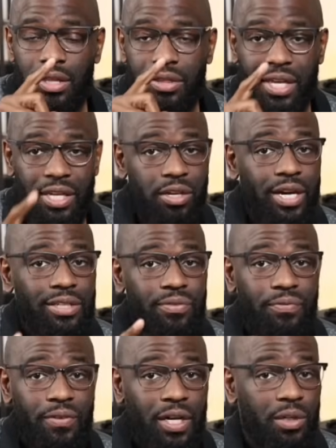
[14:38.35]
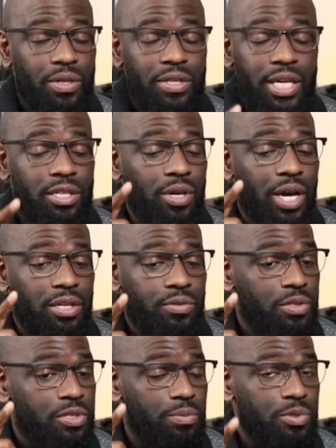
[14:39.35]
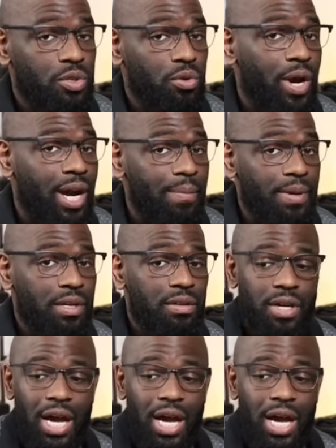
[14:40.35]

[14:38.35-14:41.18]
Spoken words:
Thank you guys for following. Thank you guys for subscribing.